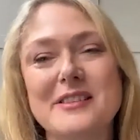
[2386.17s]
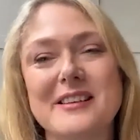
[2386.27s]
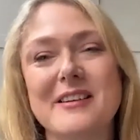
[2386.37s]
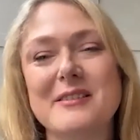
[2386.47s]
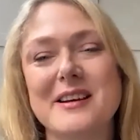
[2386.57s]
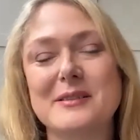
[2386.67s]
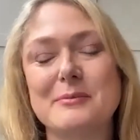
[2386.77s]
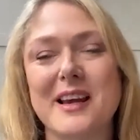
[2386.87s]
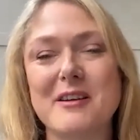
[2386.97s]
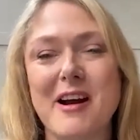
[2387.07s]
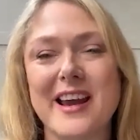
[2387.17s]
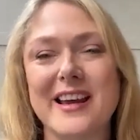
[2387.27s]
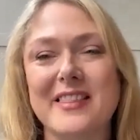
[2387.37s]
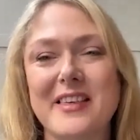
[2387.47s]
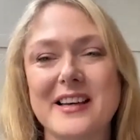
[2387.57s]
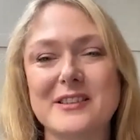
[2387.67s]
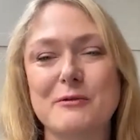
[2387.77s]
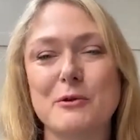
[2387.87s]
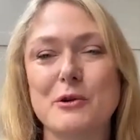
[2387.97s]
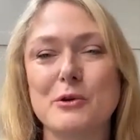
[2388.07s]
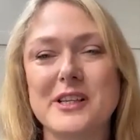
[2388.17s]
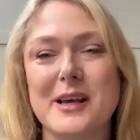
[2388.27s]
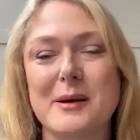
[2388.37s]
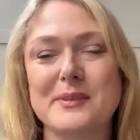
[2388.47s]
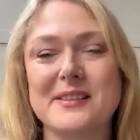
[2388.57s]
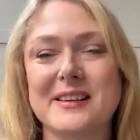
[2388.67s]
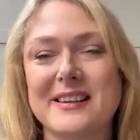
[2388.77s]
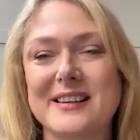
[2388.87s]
so it's been great. And thanks for all your tips.